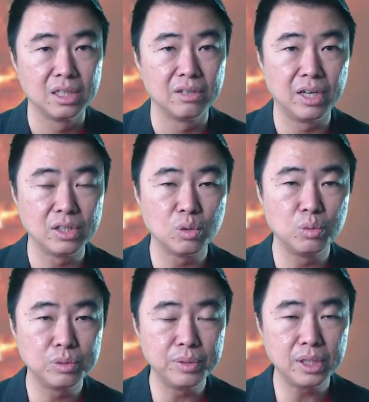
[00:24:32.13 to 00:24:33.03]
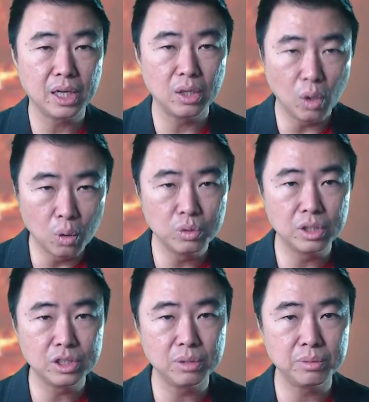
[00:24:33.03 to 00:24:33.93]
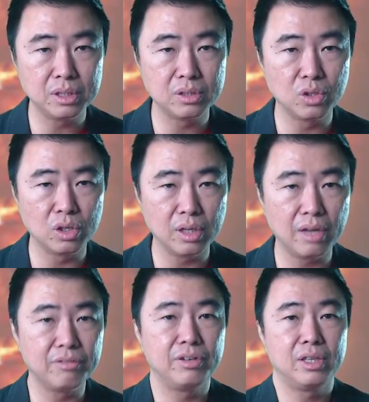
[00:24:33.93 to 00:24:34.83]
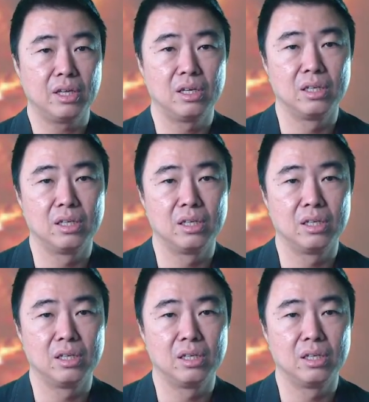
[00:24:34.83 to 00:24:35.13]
right? So which means that ownership is not everything.